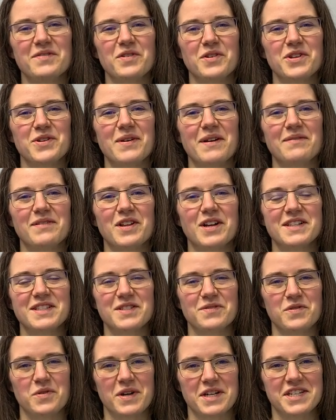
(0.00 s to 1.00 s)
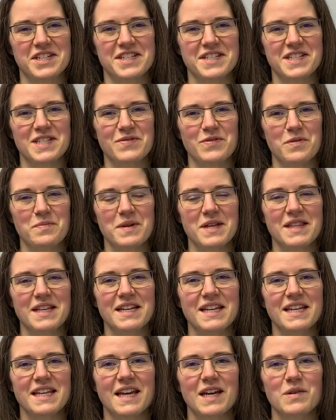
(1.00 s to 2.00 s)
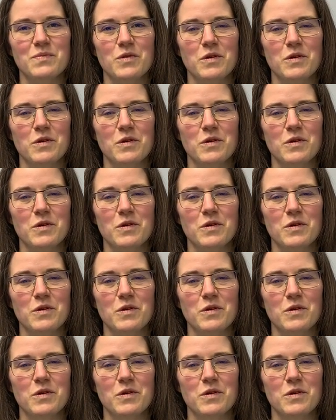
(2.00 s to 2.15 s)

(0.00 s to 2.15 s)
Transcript: or you have lots of questions for me, then again,